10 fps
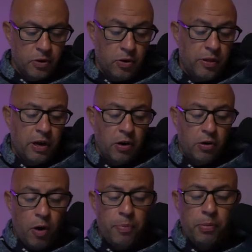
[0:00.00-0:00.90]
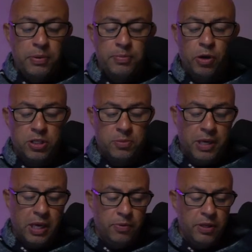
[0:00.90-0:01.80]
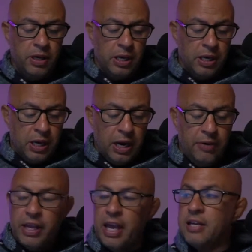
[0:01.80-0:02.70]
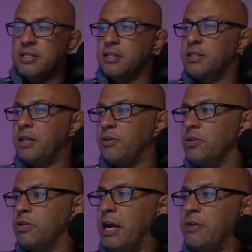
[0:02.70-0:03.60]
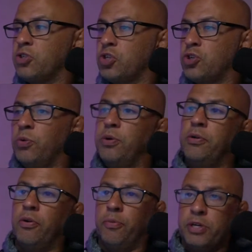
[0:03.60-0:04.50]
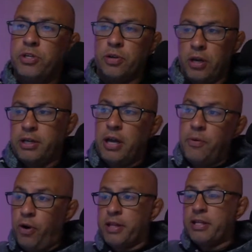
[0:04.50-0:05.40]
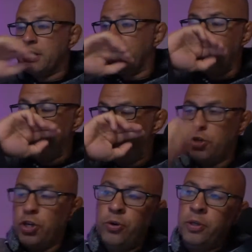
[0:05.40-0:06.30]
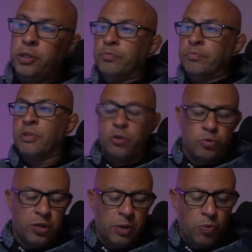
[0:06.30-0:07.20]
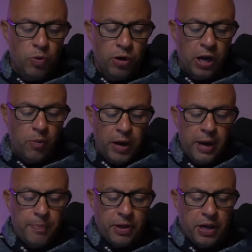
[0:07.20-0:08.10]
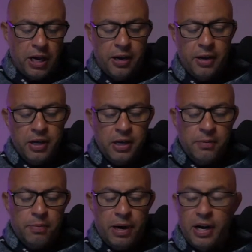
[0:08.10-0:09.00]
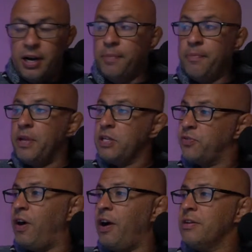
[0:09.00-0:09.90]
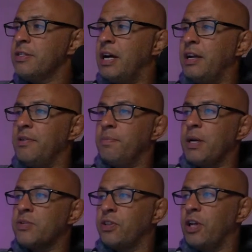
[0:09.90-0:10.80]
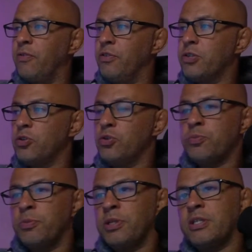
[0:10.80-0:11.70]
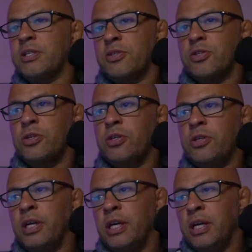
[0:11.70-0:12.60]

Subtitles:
that. I'd probably like to begin with Eric Anders and Darren Stewart, like right at the start of the show, because then we'll work our way up the card. But as far as that Masvidal versus Usman is concerned,